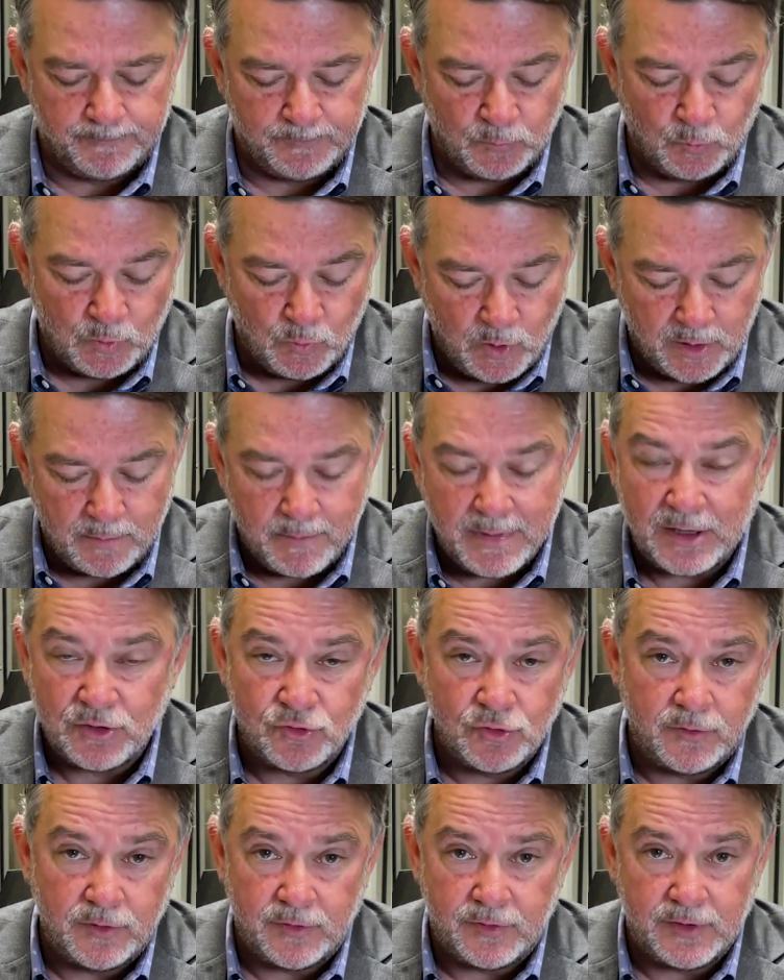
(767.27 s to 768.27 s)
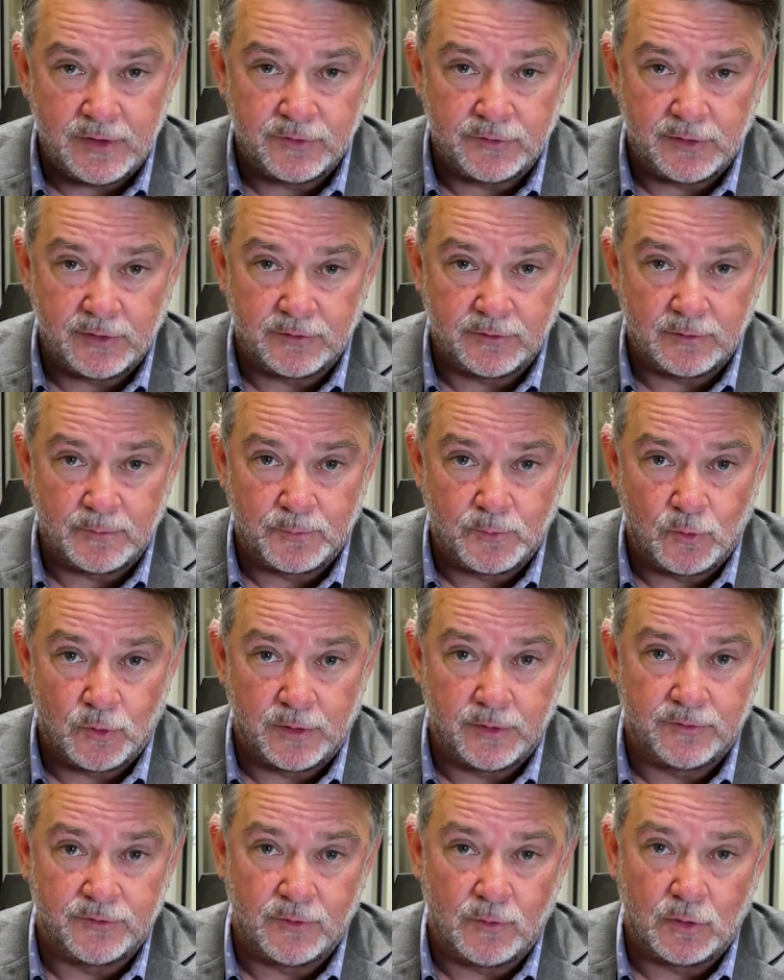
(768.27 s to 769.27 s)
We want to make sure that these things are
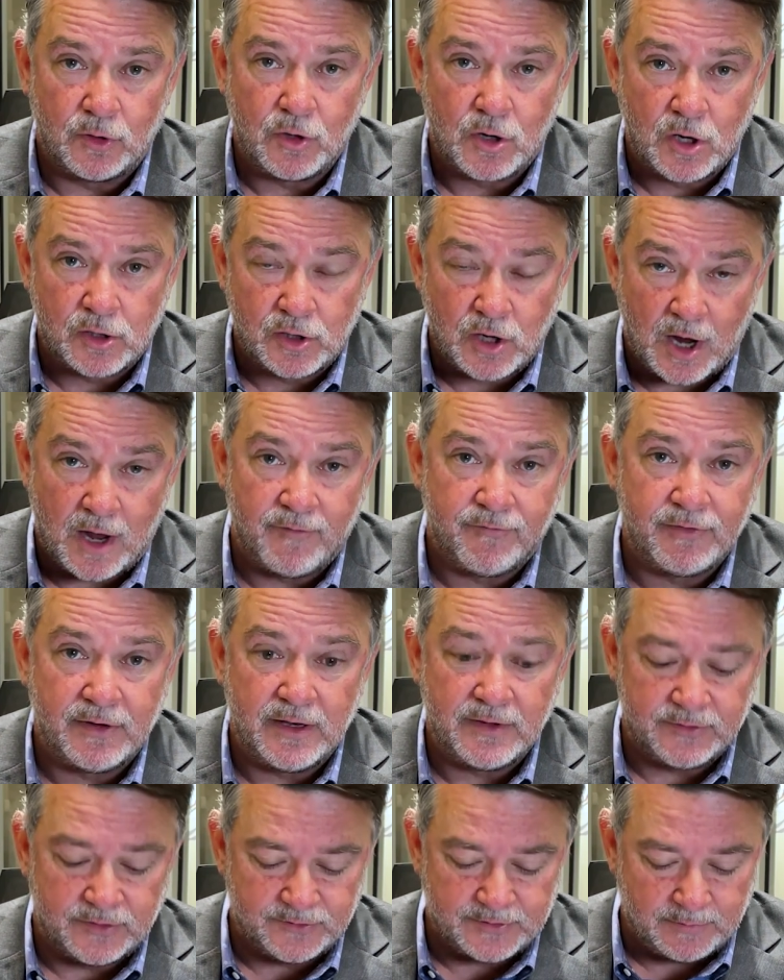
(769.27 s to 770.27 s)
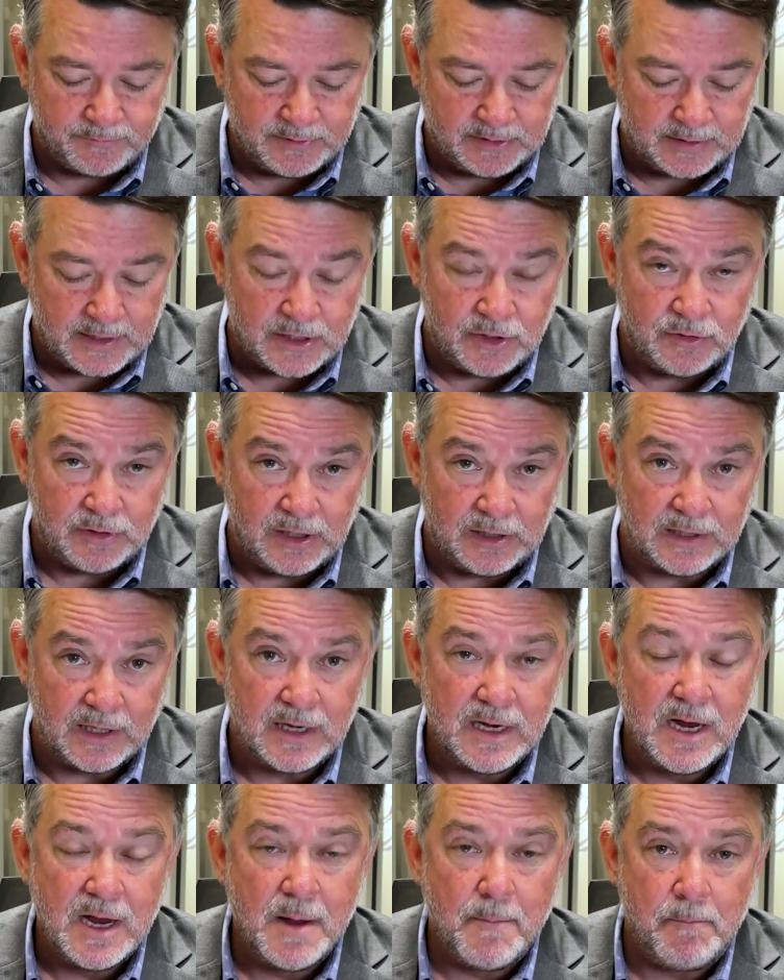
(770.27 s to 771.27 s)
important. So confidence is something that you need to
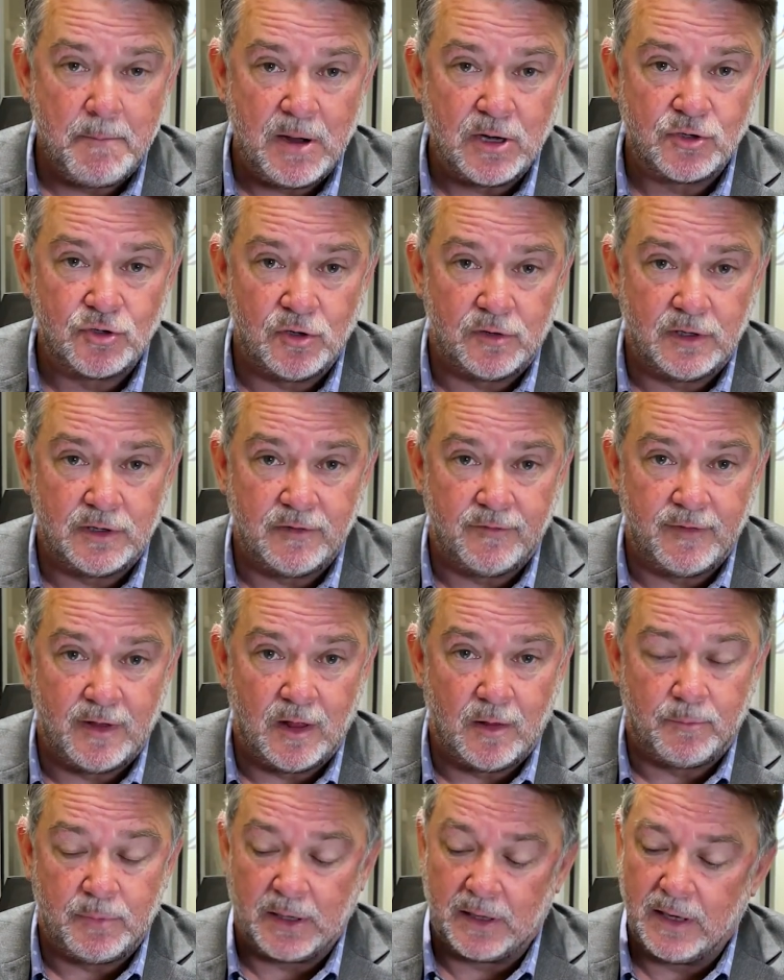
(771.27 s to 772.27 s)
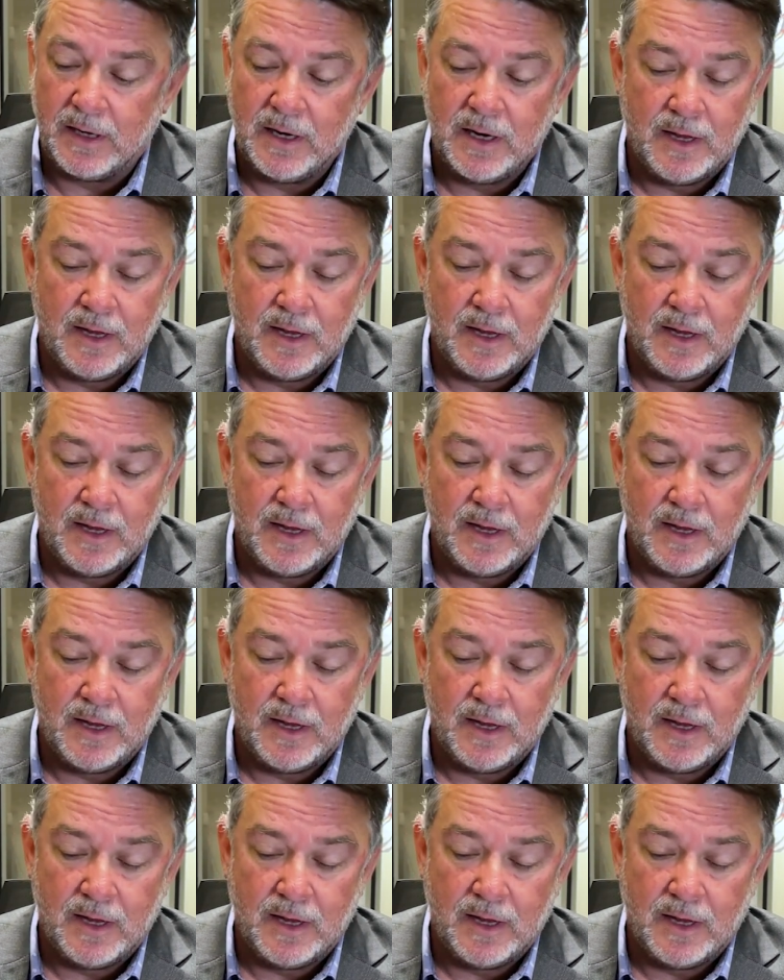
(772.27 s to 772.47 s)
make sure they're developing.